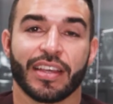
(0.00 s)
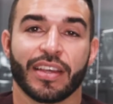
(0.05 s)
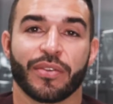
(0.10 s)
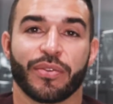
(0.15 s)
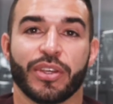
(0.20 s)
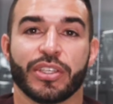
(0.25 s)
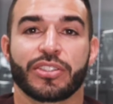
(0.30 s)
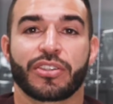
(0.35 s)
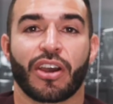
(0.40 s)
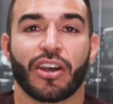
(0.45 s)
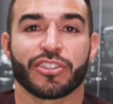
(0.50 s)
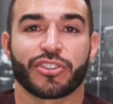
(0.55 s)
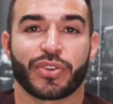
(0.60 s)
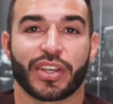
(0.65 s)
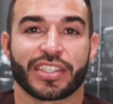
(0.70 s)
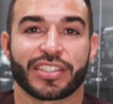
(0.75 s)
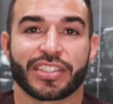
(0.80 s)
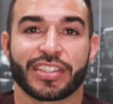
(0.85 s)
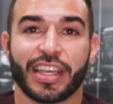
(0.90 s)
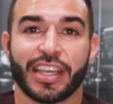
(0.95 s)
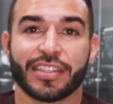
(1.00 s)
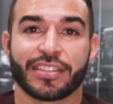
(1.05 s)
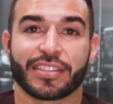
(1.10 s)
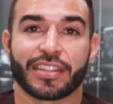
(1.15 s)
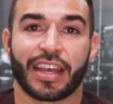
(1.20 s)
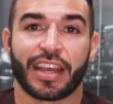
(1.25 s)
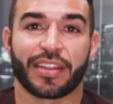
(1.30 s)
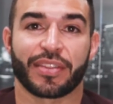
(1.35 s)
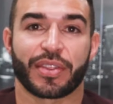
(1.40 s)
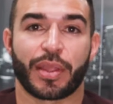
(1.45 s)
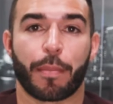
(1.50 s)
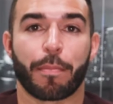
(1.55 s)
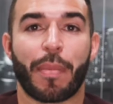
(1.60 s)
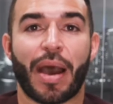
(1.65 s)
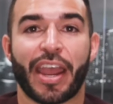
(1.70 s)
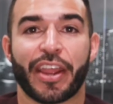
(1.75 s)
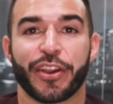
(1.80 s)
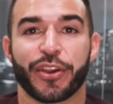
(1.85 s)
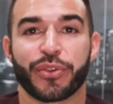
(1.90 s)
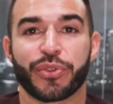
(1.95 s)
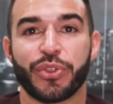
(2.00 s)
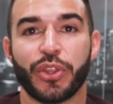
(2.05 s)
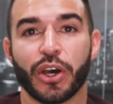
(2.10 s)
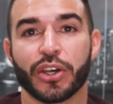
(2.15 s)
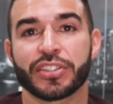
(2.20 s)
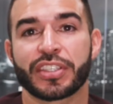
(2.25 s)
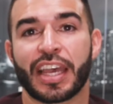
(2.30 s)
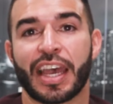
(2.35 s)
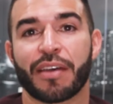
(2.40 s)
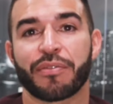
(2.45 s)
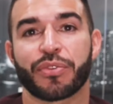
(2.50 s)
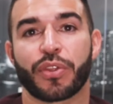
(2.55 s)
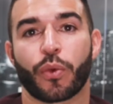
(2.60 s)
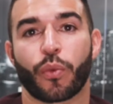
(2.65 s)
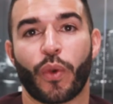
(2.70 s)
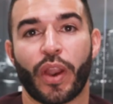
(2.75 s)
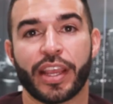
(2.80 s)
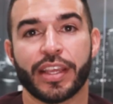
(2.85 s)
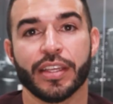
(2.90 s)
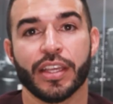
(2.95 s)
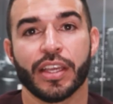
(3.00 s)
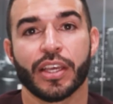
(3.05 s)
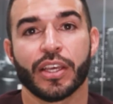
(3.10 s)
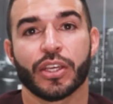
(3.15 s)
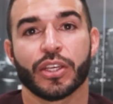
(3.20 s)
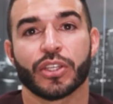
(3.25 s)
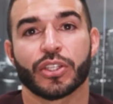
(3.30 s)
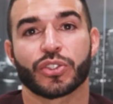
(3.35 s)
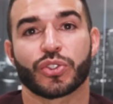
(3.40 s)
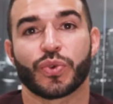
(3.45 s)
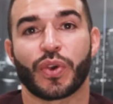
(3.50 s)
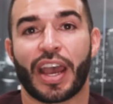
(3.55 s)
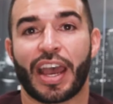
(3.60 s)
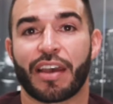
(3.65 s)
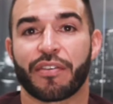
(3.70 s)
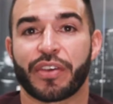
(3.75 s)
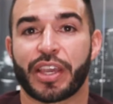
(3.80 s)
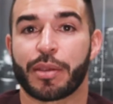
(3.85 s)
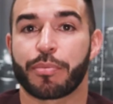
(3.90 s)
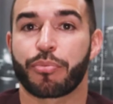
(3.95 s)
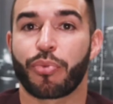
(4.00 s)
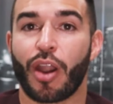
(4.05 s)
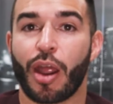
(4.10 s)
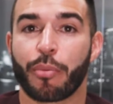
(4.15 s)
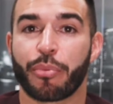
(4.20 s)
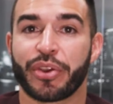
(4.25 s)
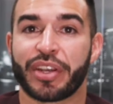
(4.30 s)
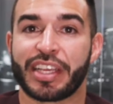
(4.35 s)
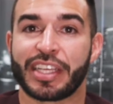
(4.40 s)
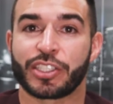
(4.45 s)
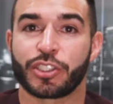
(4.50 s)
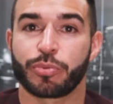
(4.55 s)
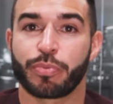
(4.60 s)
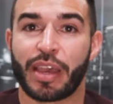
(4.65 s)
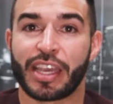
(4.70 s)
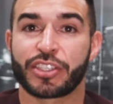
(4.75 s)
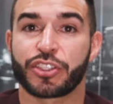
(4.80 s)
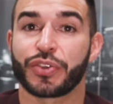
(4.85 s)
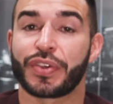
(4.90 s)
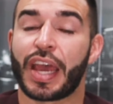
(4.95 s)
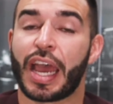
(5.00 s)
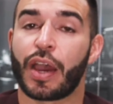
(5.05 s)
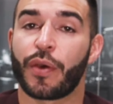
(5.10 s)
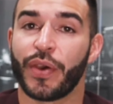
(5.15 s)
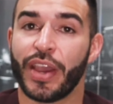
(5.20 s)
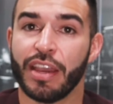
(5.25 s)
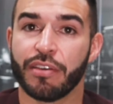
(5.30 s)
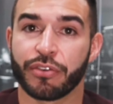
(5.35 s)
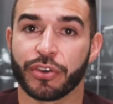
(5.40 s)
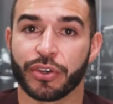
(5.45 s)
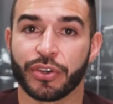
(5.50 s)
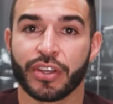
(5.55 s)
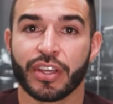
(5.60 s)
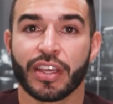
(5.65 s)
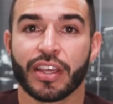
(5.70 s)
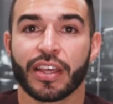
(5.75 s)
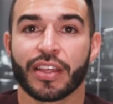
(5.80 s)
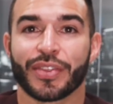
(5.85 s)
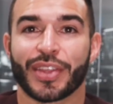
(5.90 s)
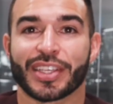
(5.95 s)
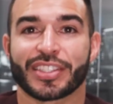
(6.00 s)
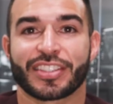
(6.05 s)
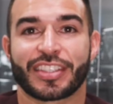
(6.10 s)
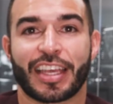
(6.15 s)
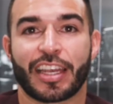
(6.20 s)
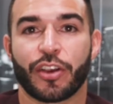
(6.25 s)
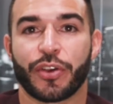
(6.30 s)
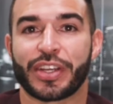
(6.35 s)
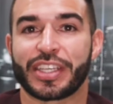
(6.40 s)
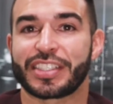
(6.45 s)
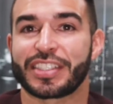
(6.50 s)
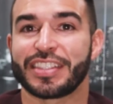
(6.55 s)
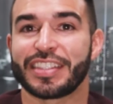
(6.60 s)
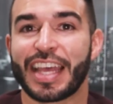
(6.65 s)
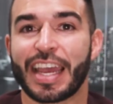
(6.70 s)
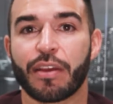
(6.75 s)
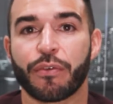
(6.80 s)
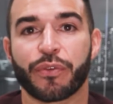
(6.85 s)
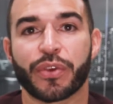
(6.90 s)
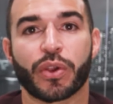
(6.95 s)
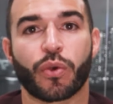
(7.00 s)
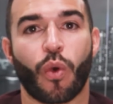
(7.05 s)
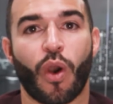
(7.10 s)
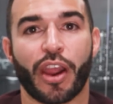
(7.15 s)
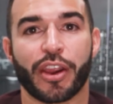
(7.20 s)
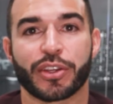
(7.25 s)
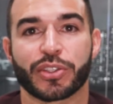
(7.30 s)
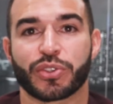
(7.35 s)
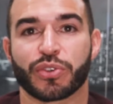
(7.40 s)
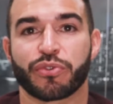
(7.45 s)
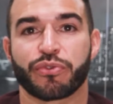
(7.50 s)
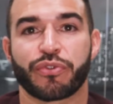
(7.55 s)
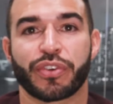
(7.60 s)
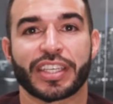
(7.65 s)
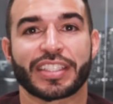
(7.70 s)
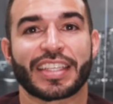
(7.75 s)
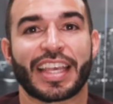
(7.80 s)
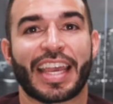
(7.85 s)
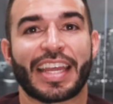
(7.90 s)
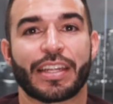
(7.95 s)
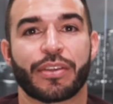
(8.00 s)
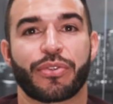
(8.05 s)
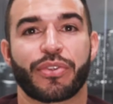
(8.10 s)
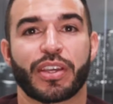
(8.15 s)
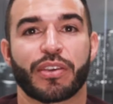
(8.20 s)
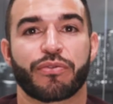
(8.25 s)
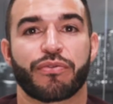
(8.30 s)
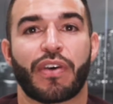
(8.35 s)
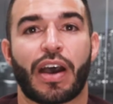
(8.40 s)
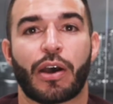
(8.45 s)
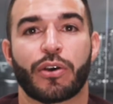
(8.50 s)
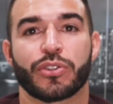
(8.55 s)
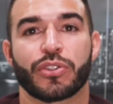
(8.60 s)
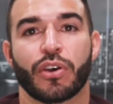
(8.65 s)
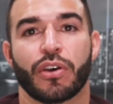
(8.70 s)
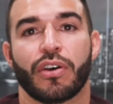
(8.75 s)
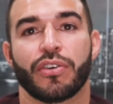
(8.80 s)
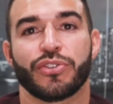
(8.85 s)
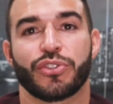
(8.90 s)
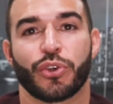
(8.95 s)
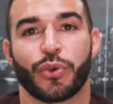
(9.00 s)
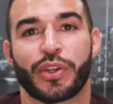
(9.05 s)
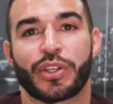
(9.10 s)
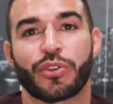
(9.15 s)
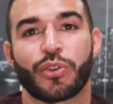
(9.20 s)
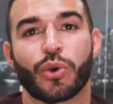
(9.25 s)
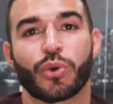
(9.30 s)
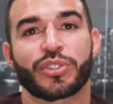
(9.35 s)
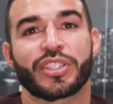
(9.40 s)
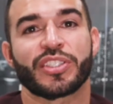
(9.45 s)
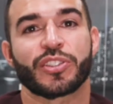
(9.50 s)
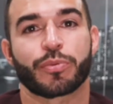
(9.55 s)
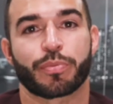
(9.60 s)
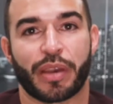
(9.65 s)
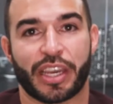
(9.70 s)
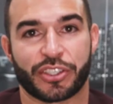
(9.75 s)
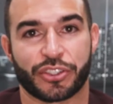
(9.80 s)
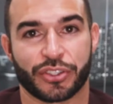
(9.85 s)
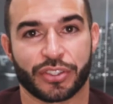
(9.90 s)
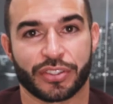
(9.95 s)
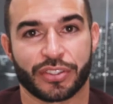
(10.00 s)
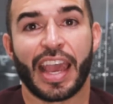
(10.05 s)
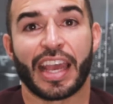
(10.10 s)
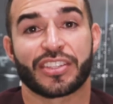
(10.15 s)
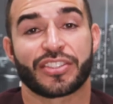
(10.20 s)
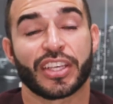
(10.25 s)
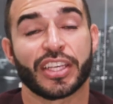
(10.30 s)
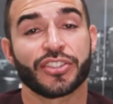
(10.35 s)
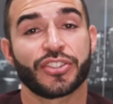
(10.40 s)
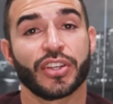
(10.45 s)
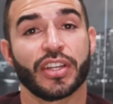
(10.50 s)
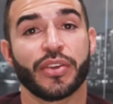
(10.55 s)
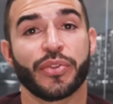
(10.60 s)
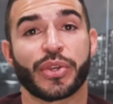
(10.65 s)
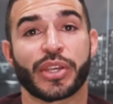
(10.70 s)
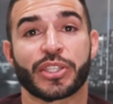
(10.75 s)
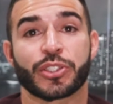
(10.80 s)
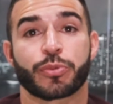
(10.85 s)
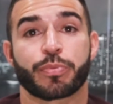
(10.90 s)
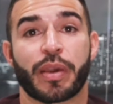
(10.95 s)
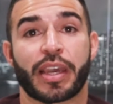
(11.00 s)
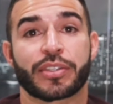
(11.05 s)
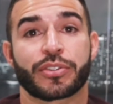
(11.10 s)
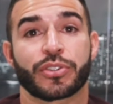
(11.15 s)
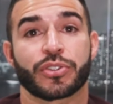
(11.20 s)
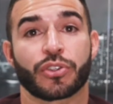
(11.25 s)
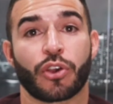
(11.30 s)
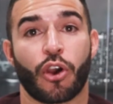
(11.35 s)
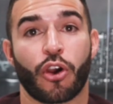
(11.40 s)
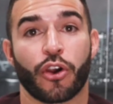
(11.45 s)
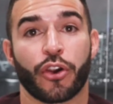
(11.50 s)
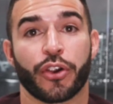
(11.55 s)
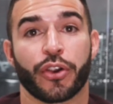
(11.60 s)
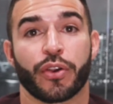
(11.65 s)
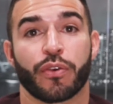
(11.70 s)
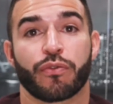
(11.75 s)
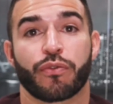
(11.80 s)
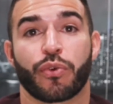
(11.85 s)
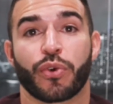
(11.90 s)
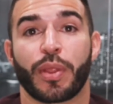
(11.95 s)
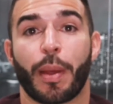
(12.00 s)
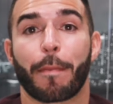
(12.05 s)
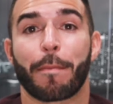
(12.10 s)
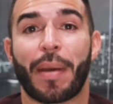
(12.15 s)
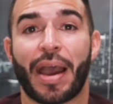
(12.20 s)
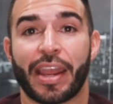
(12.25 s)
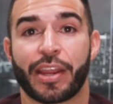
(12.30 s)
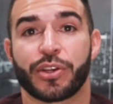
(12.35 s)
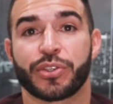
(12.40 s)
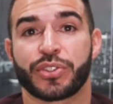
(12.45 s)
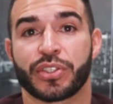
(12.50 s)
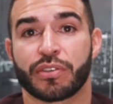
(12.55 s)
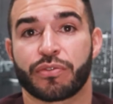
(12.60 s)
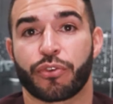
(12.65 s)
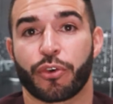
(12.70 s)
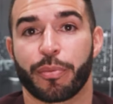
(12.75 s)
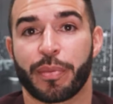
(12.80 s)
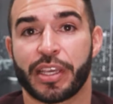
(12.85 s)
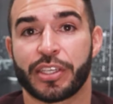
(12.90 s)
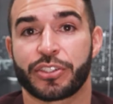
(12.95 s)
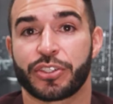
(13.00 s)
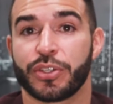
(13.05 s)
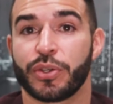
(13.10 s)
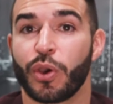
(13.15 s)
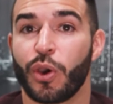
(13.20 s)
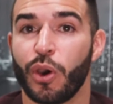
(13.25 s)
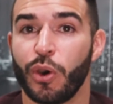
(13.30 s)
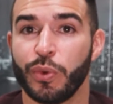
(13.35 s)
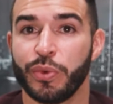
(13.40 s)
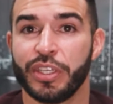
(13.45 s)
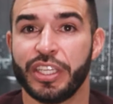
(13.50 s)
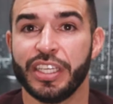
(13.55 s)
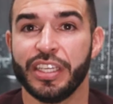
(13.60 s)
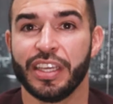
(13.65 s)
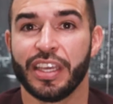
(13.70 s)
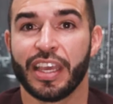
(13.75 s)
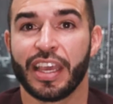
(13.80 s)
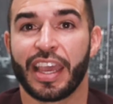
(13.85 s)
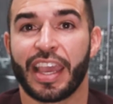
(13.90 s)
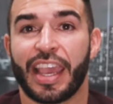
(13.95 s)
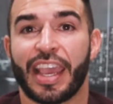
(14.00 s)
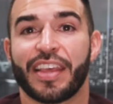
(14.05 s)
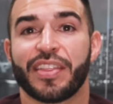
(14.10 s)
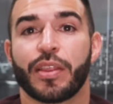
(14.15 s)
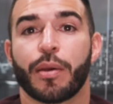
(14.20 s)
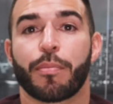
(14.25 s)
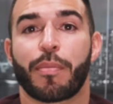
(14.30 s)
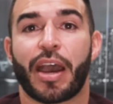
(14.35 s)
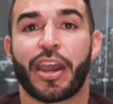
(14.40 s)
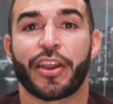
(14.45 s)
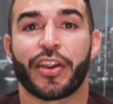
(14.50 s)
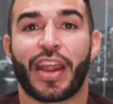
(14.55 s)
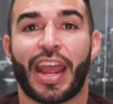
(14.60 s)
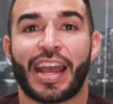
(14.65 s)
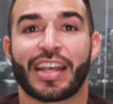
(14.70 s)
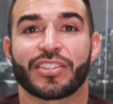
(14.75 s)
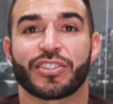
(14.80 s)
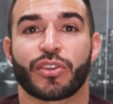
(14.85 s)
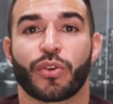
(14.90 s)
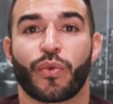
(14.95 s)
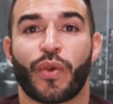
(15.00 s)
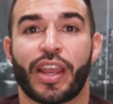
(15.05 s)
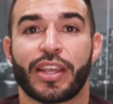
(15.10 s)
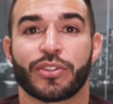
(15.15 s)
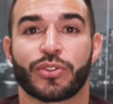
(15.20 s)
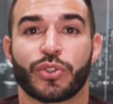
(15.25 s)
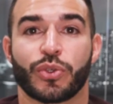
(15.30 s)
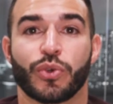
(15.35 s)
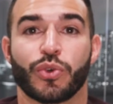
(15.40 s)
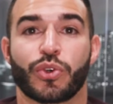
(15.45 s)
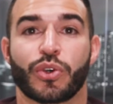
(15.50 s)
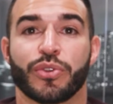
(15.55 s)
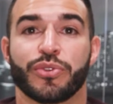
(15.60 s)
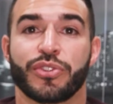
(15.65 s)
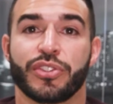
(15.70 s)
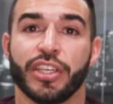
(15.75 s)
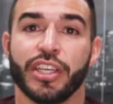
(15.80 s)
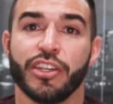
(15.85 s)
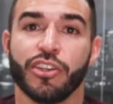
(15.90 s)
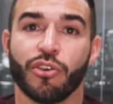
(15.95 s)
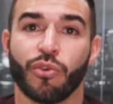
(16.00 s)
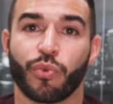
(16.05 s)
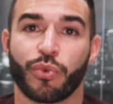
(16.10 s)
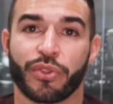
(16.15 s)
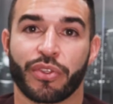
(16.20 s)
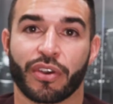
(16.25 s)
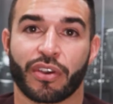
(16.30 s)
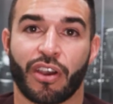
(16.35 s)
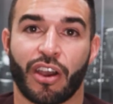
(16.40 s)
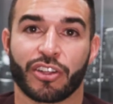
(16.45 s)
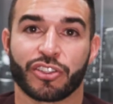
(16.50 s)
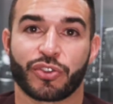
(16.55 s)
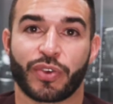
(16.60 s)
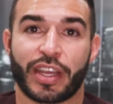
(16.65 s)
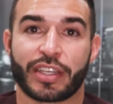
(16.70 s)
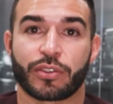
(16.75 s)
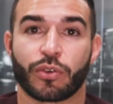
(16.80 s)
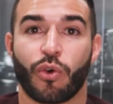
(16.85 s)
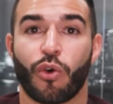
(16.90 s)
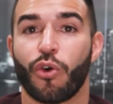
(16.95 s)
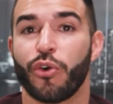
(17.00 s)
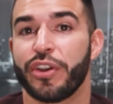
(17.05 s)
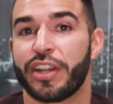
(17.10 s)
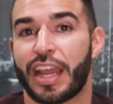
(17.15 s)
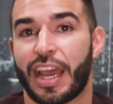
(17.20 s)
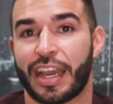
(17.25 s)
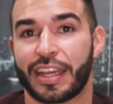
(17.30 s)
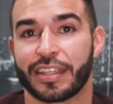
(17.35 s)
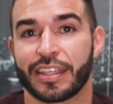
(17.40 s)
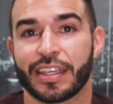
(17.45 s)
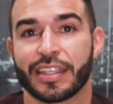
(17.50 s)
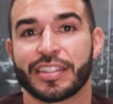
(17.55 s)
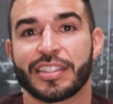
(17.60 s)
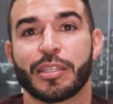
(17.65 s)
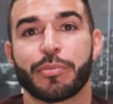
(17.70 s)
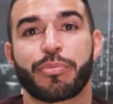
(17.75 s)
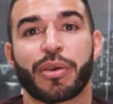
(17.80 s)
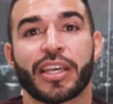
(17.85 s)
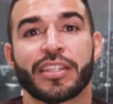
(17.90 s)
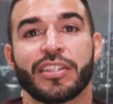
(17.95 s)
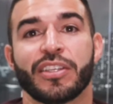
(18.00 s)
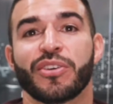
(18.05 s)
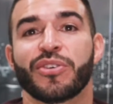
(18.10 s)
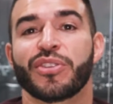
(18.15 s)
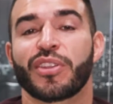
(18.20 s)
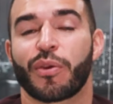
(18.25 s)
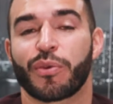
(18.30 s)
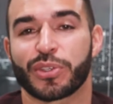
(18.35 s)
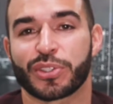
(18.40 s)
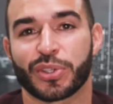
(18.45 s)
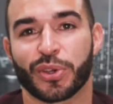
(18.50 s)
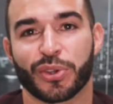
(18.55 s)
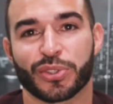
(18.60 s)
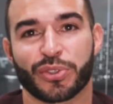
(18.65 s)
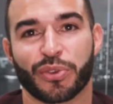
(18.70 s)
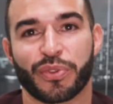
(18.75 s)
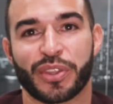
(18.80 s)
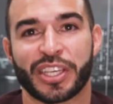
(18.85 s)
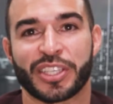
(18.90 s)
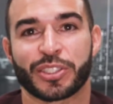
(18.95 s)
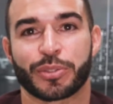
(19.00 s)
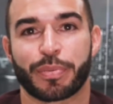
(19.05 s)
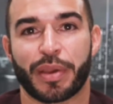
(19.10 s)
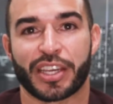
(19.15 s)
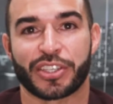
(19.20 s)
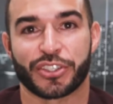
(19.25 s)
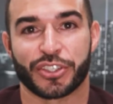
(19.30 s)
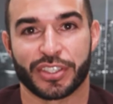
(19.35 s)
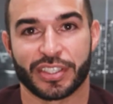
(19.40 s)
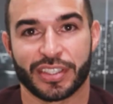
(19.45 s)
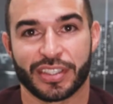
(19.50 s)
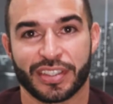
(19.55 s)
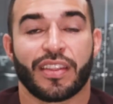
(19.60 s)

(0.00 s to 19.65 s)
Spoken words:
This contract states that the buyer does have the right to have a property inspection. However, the seller is not required to fix anything found during those inspections. Essentially, the inspections are for the buyer's information only, and the buyer has the right to continue with the contract or not, depending on the results of the inspection.